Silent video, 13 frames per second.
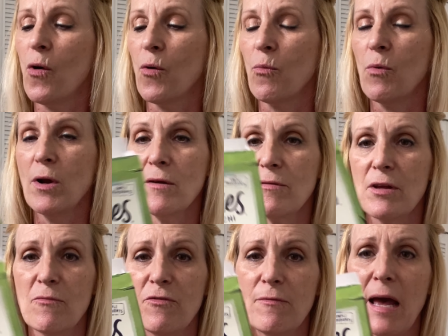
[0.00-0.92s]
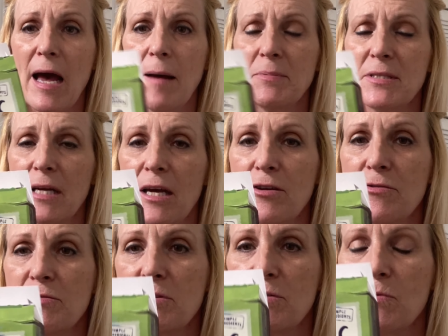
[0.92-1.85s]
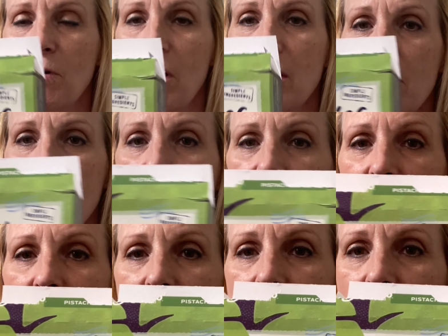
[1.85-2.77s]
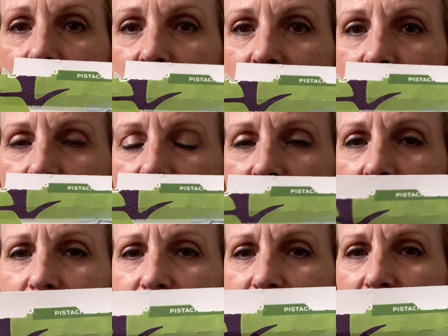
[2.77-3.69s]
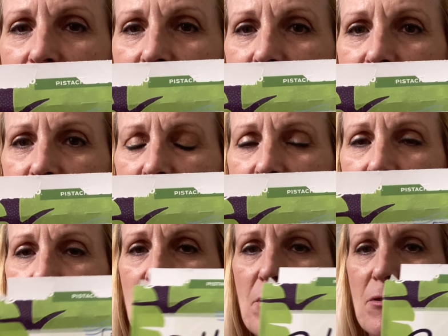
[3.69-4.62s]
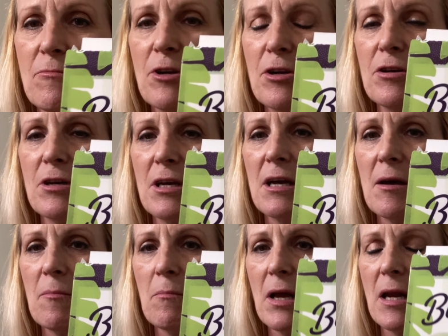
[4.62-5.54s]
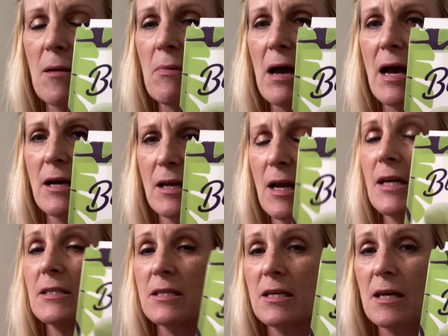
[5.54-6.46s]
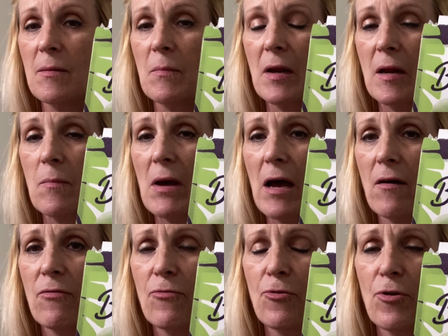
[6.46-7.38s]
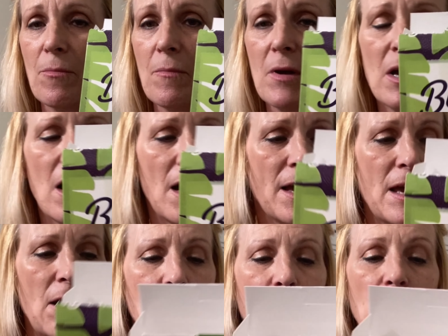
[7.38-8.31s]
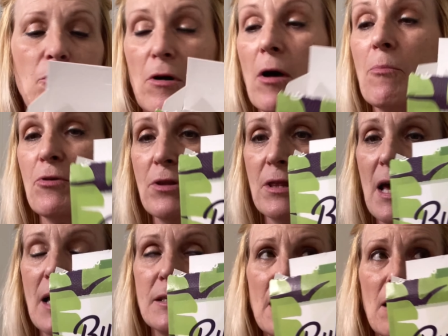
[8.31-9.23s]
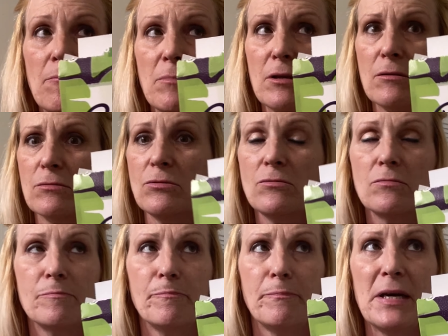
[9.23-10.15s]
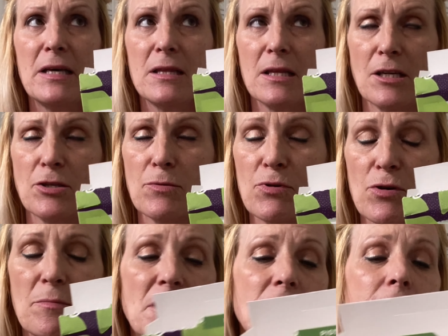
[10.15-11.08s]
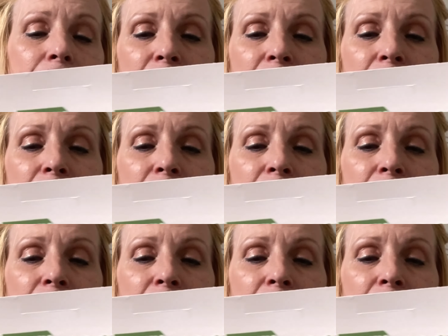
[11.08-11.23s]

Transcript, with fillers: or one of the apps I use, is where I saw it advertised on there, where, where you can get money back, and I did get money back for them. I can't remember, I'll put that down below. Big thunder boomies.